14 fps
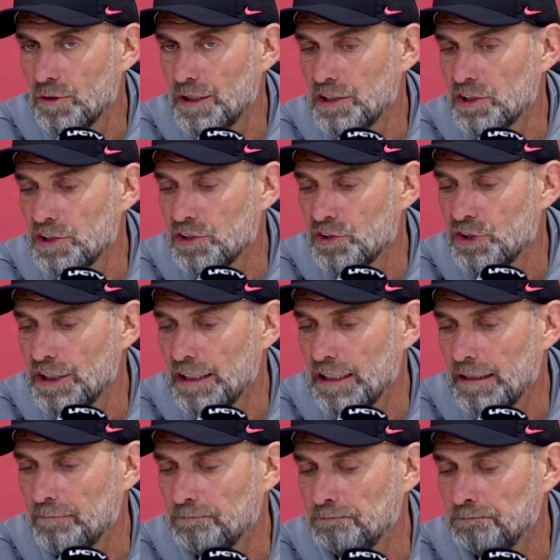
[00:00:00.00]
situations
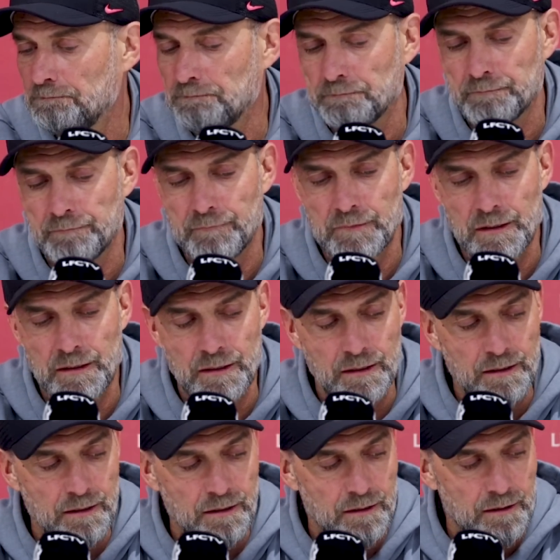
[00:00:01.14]
um,
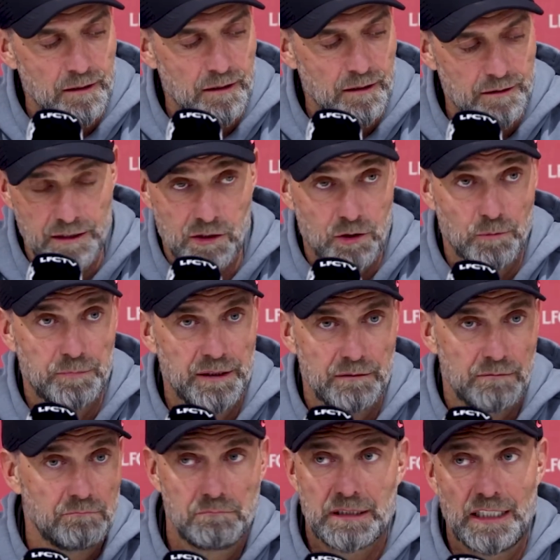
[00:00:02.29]
I think should be
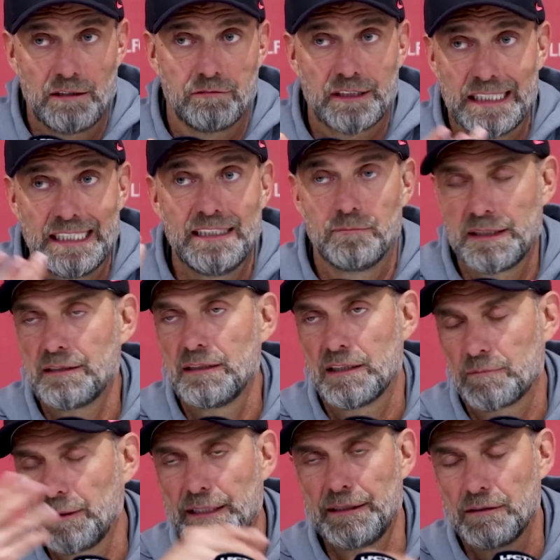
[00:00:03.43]
kind of clear, but he
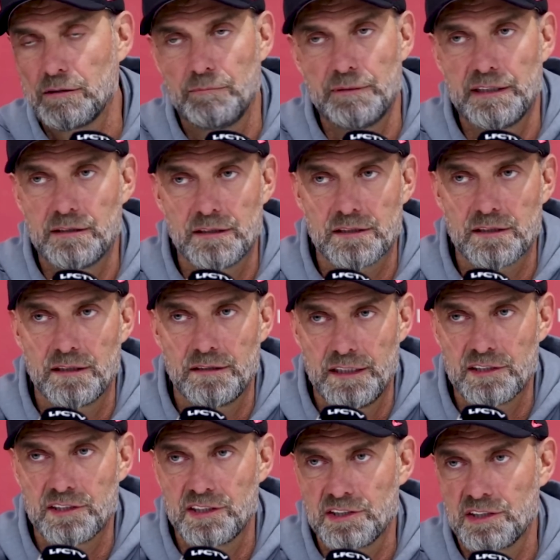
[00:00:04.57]
explained it to me, this, uh,
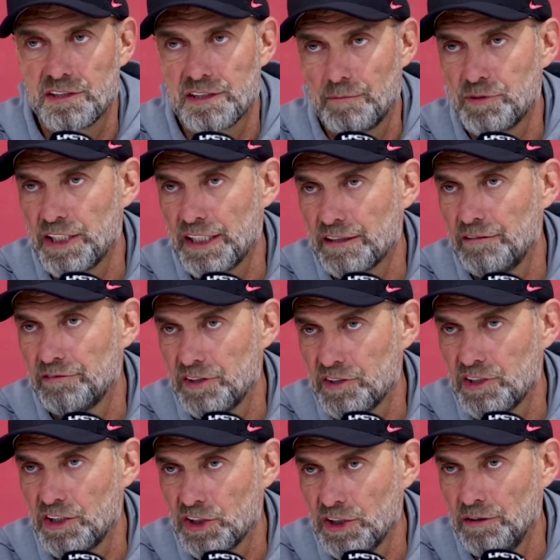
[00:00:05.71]
this is a subjective
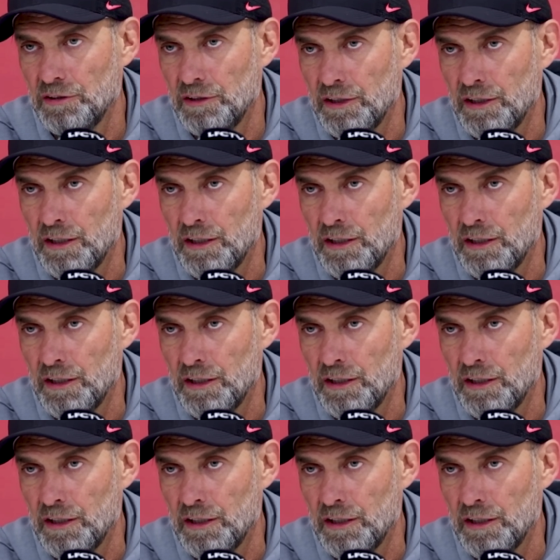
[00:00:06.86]
decision.